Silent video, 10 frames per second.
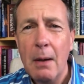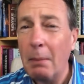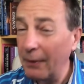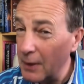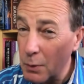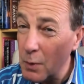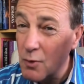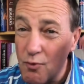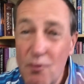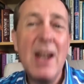But this was
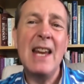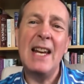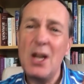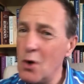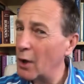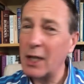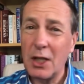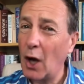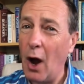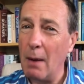really not a
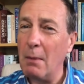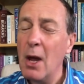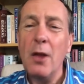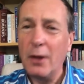time